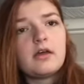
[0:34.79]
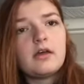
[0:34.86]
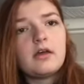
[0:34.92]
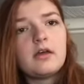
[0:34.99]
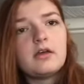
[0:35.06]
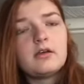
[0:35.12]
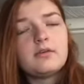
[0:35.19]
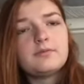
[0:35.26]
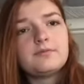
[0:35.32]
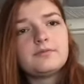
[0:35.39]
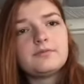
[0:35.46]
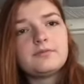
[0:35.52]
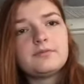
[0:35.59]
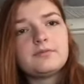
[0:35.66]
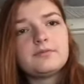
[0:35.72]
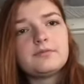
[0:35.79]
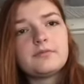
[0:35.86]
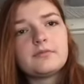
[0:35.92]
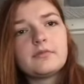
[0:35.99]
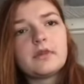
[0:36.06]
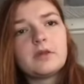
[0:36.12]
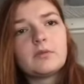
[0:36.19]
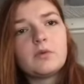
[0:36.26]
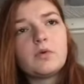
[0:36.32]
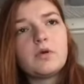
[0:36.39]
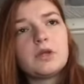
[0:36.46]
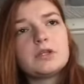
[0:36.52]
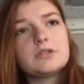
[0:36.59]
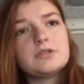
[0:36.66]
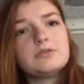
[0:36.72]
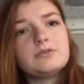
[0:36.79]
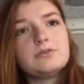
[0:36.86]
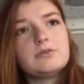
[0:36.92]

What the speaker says: I'm going to